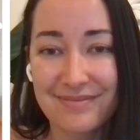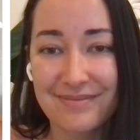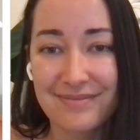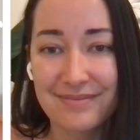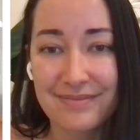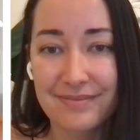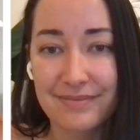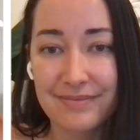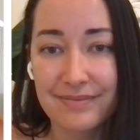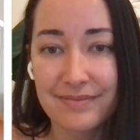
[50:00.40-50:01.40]

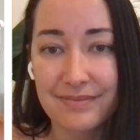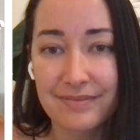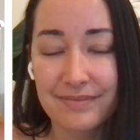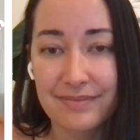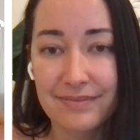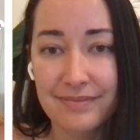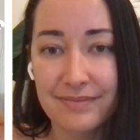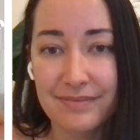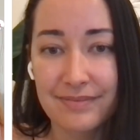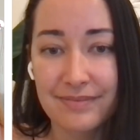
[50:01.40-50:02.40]

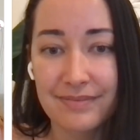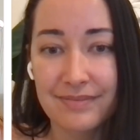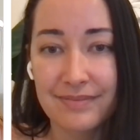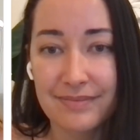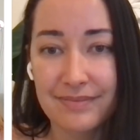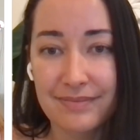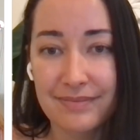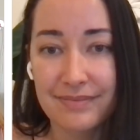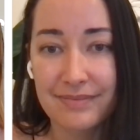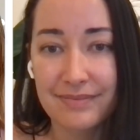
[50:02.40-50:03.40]

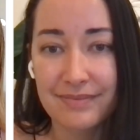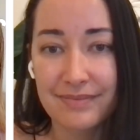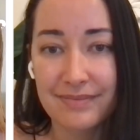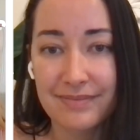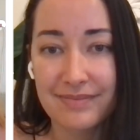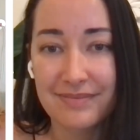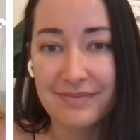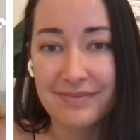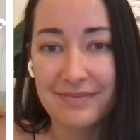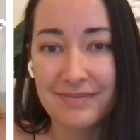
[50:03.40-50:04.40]

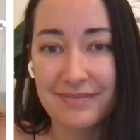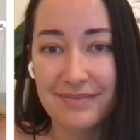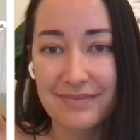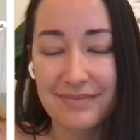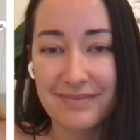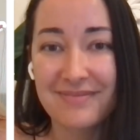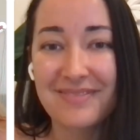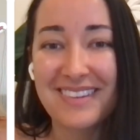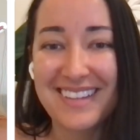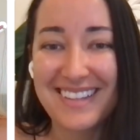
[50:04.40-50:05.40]
(not speaking)